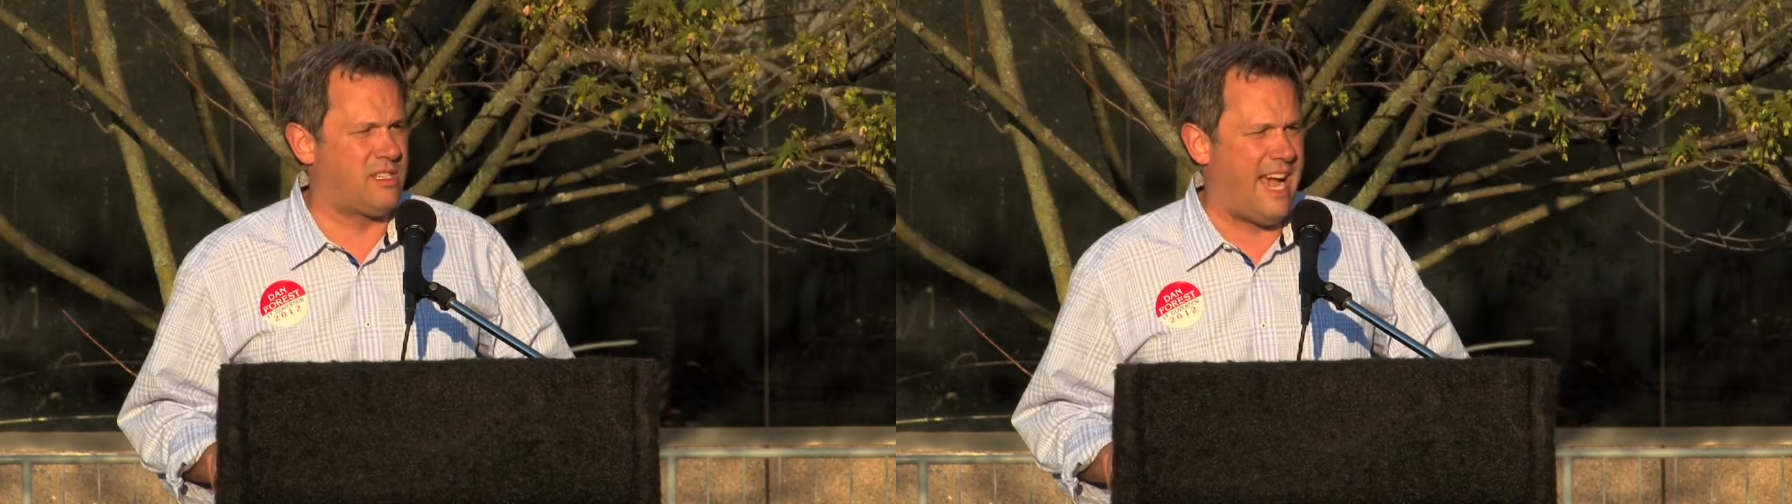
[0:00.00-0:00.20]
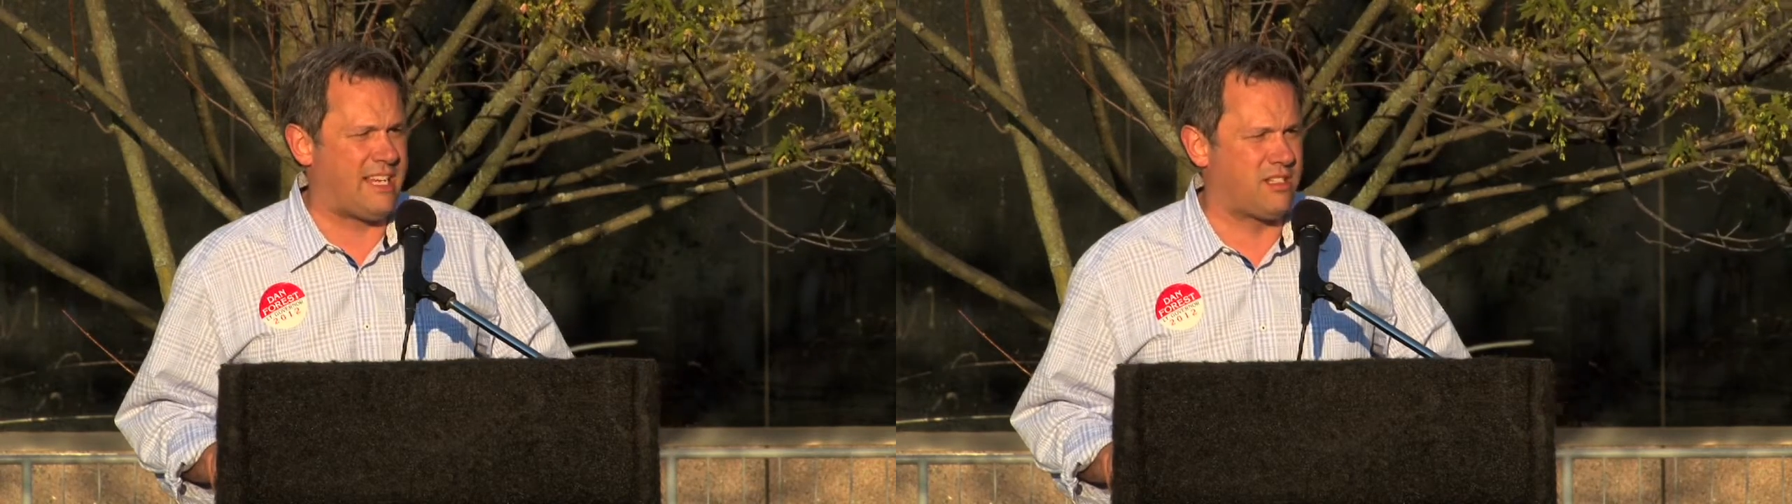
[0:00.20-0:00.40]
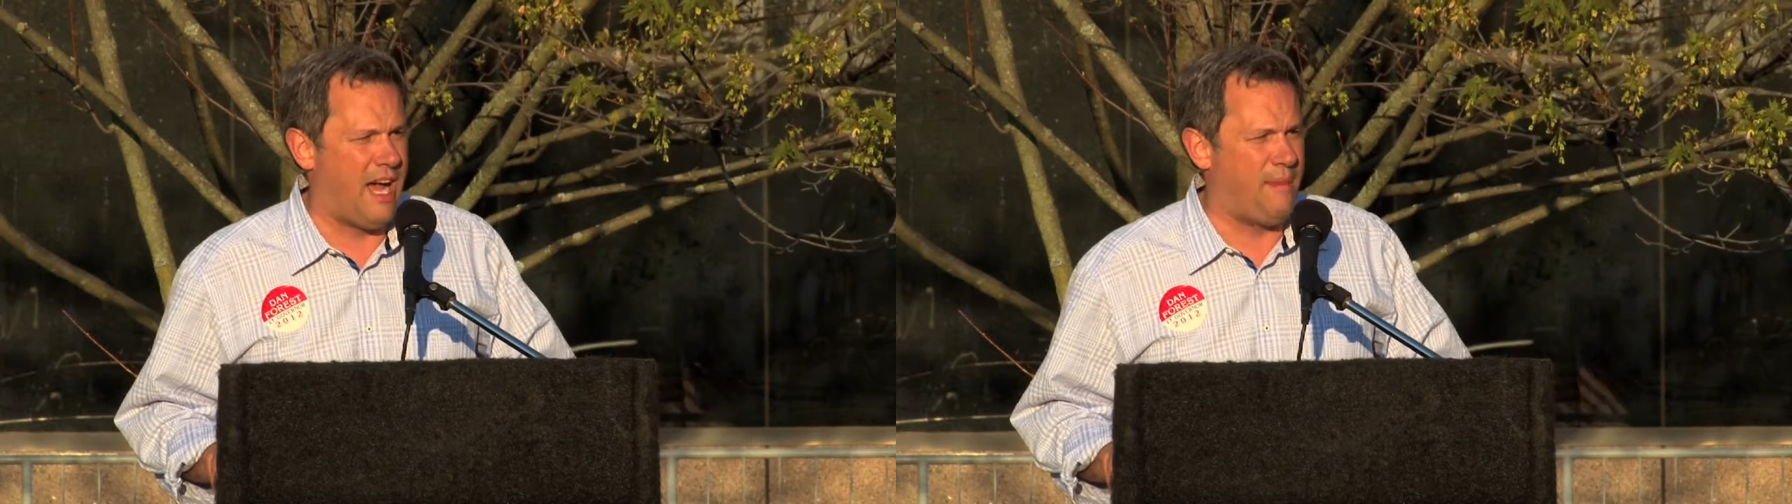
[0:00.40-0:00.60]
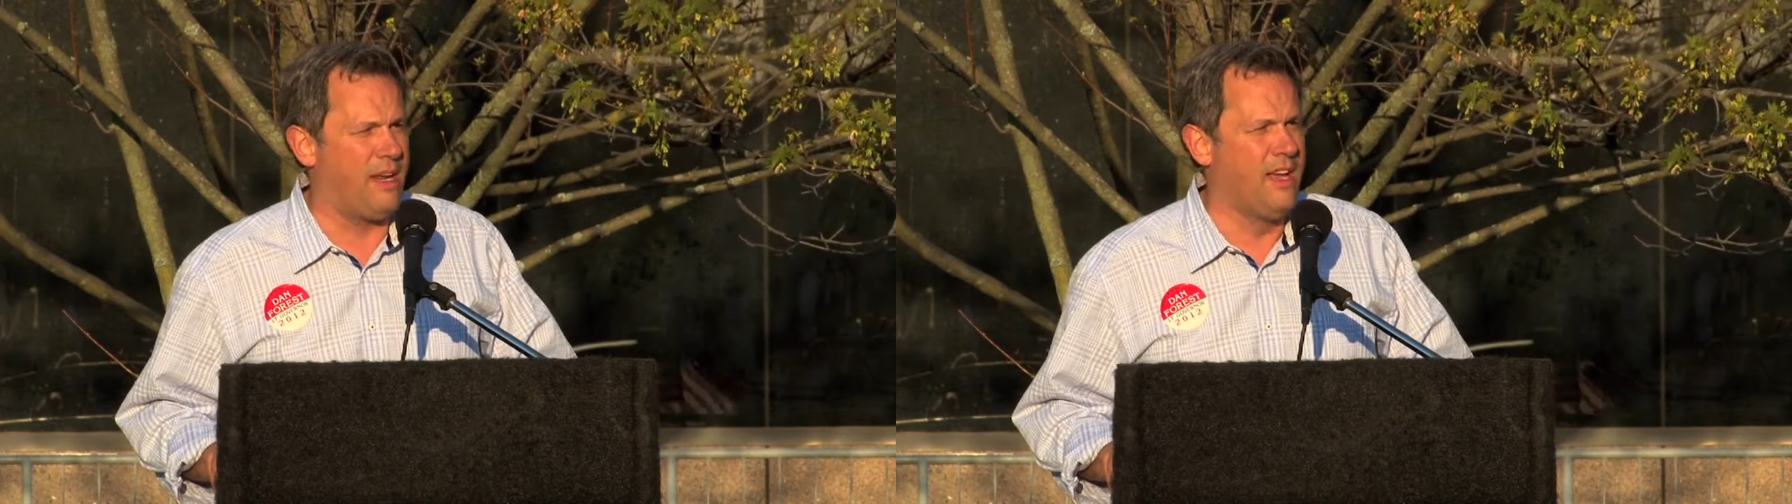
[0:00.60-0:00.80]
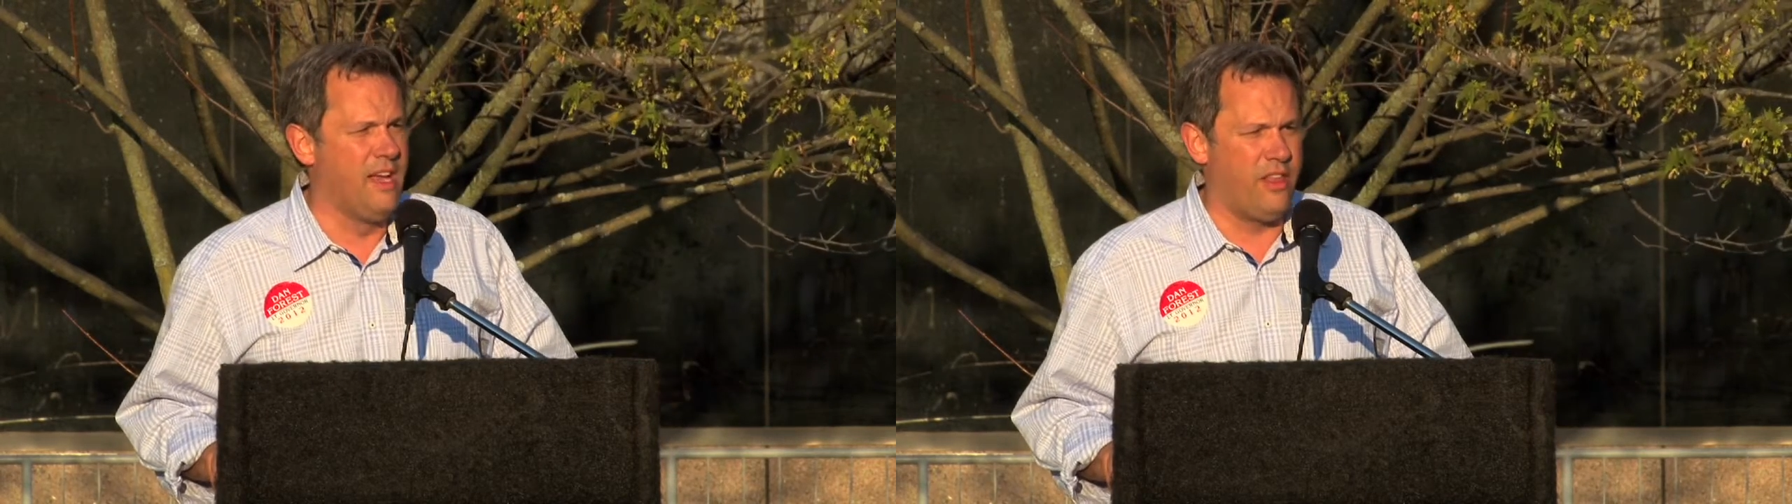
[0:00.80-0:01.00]
tax
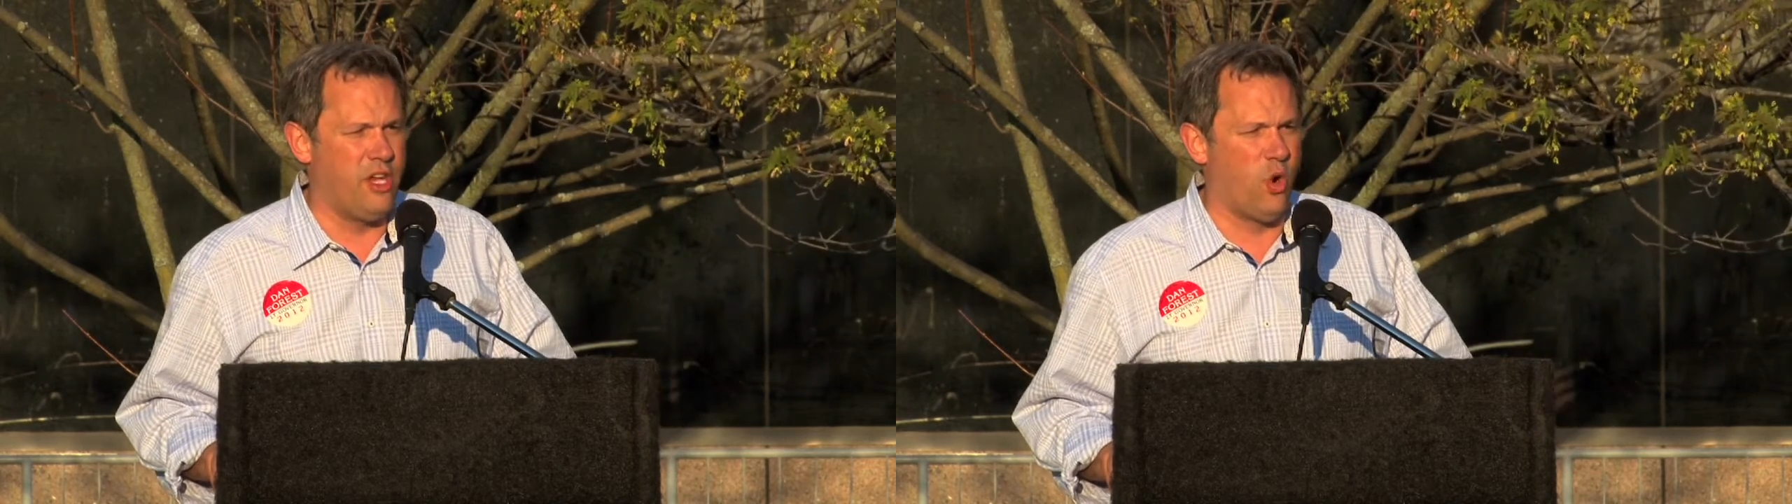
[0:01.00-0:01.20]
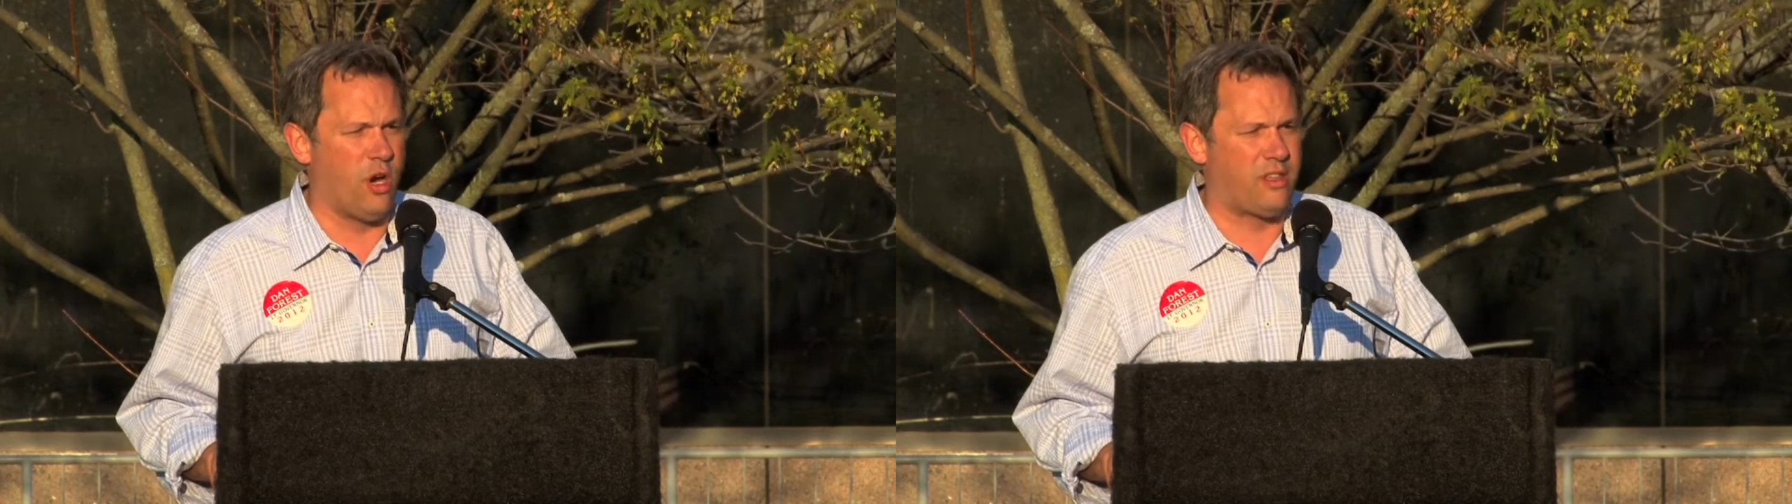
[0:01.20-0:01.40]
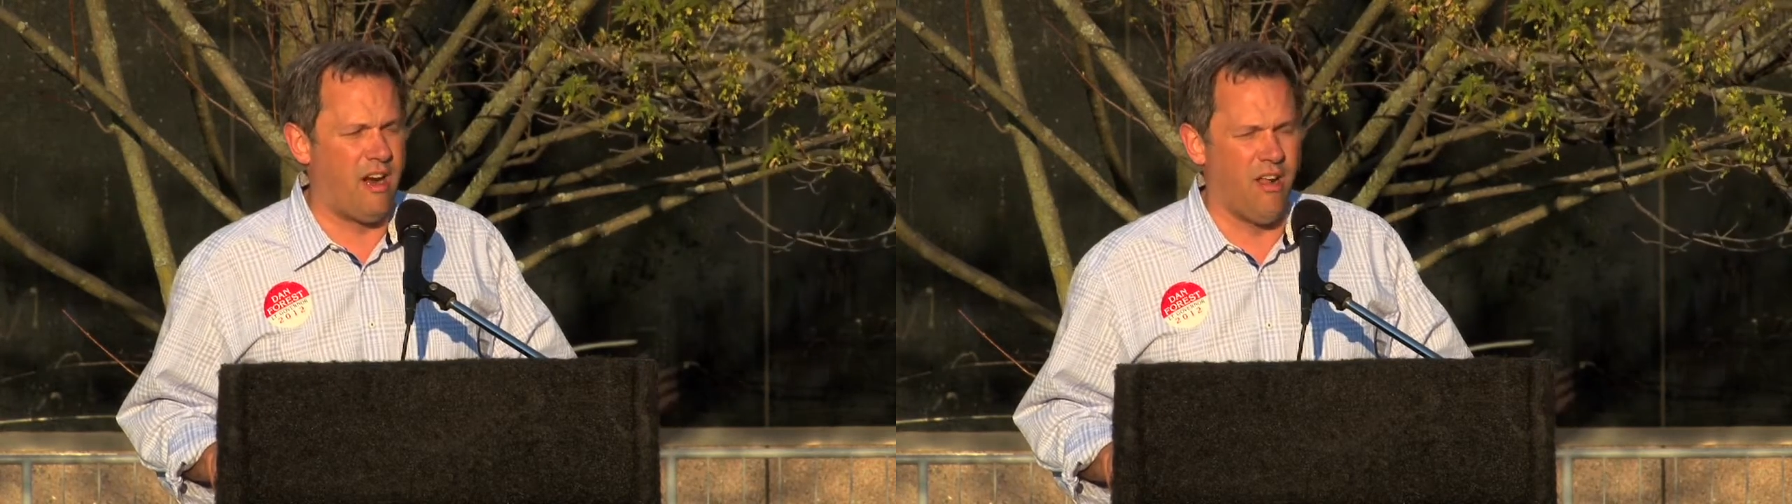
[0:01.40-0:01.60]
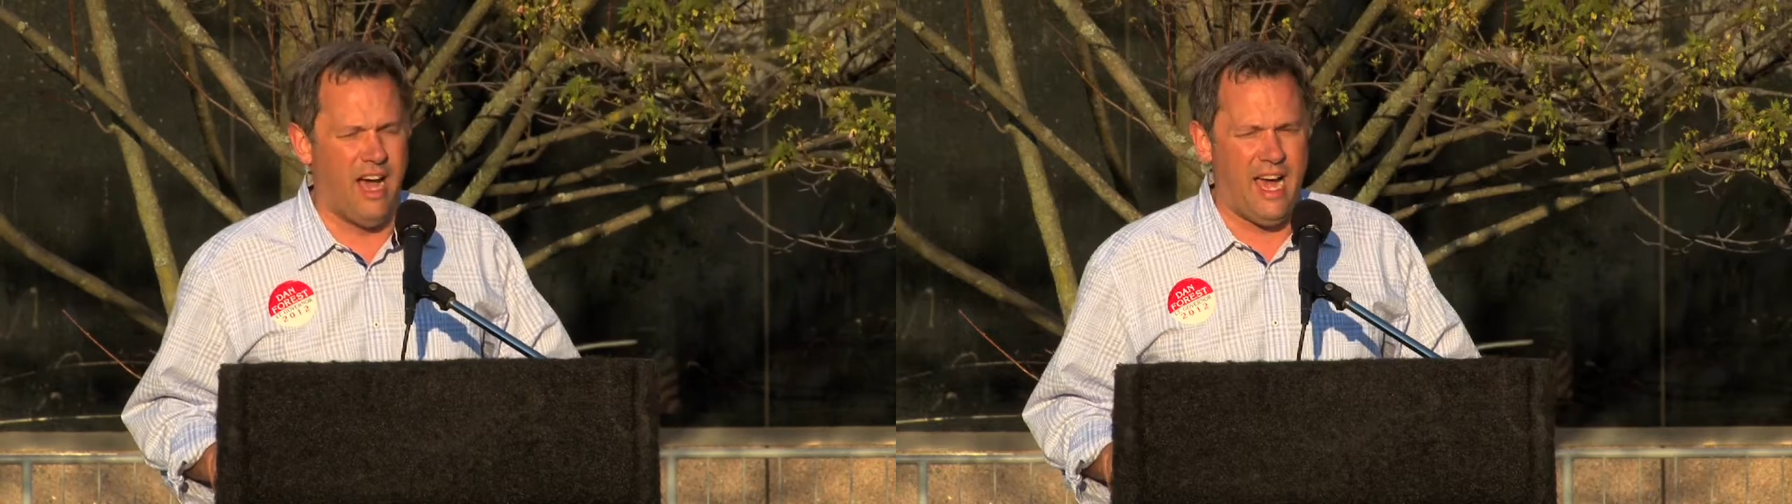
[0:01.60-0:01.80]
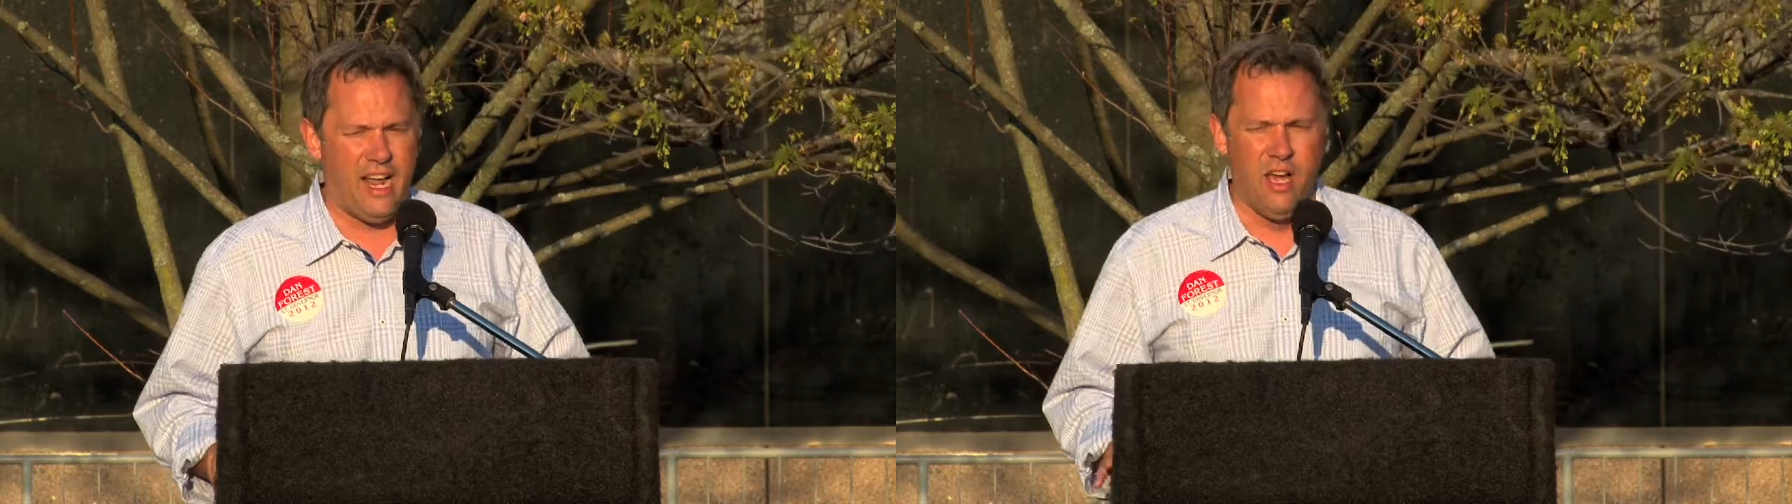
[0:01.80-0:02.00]
climate than North
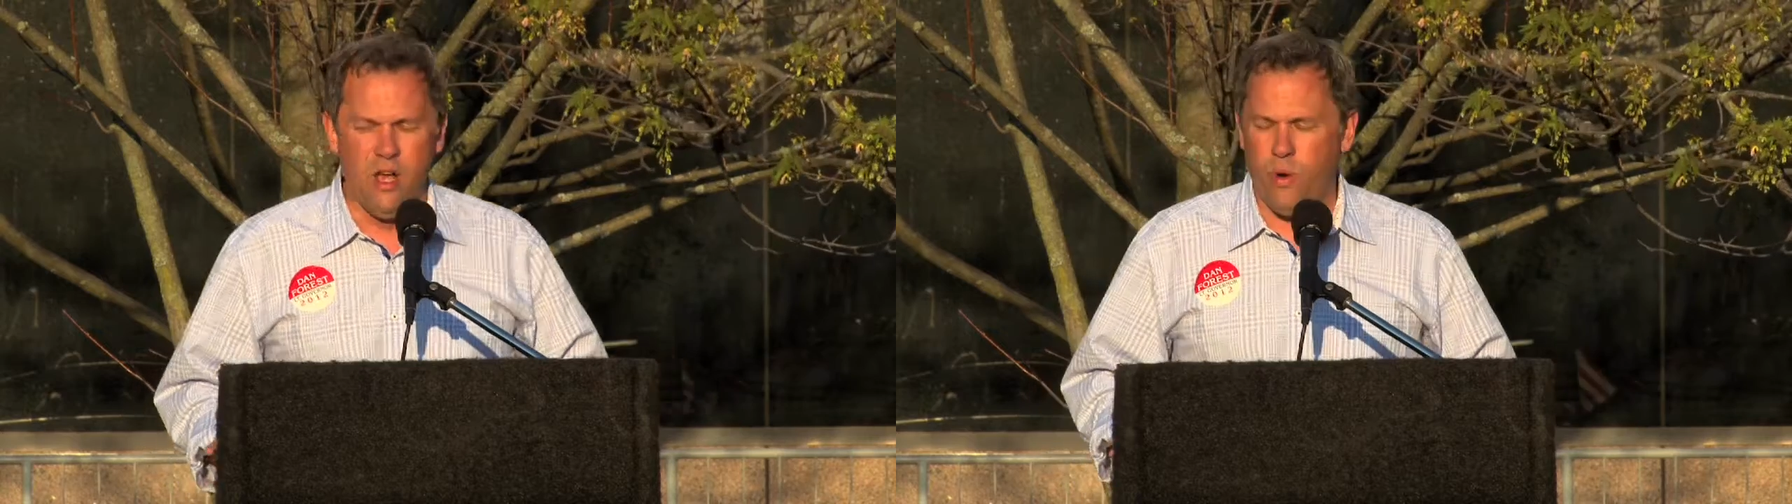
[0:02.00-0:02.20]
Carolina.